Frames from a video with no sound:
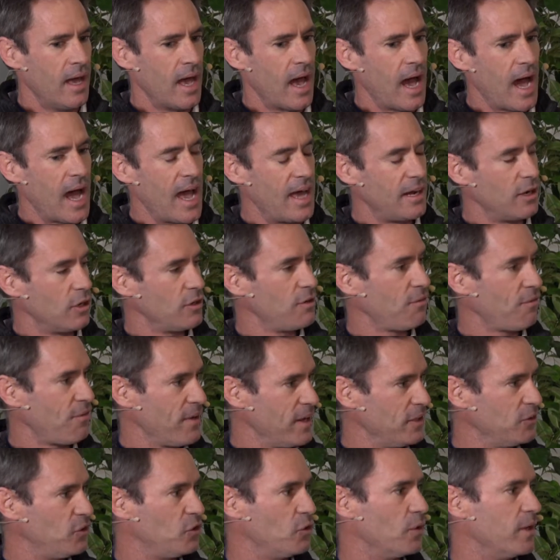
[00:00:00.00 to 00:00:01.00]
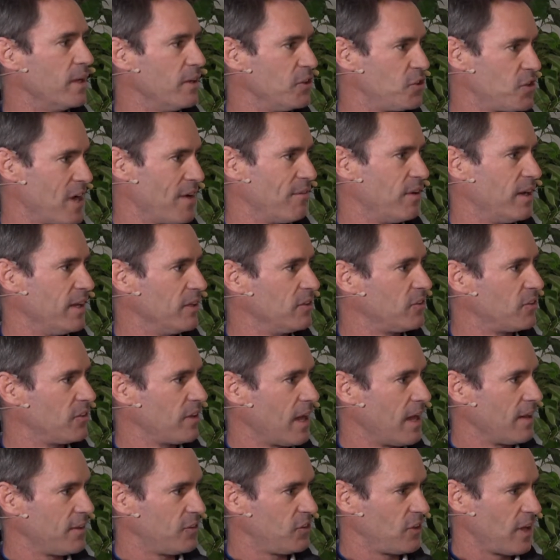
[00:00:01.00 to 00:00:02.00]
I had a lot of friends who were in travel in
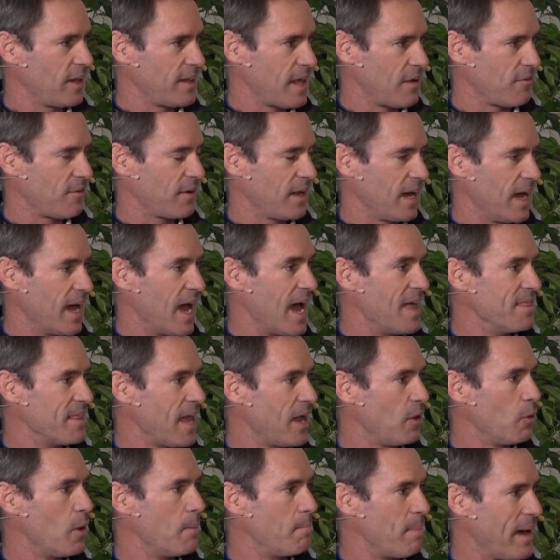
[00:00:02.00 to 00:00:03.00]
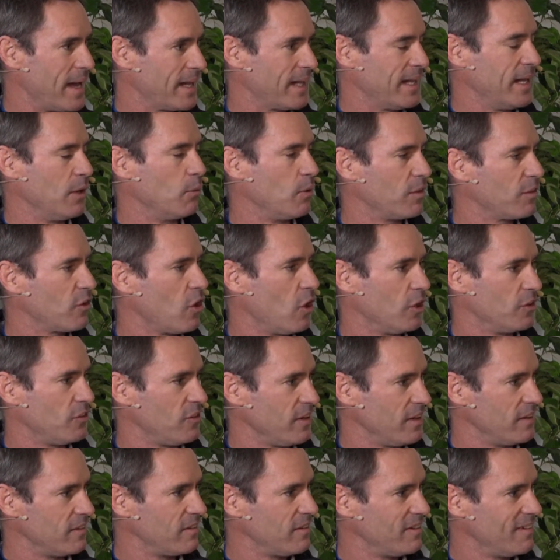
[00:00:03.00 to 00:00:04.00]
South Africa, and they were battling with
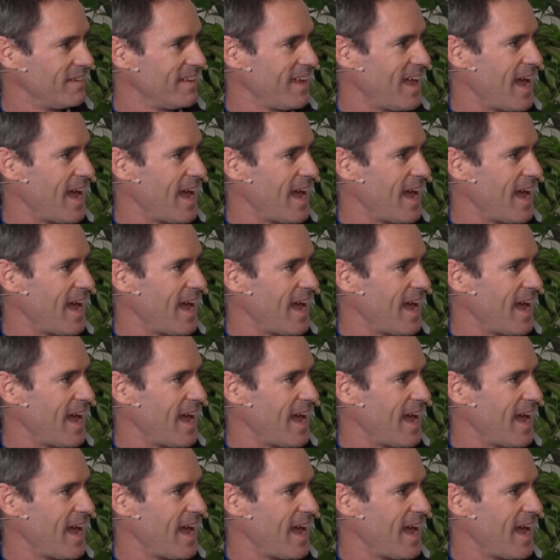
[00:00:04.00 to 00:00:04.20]
content.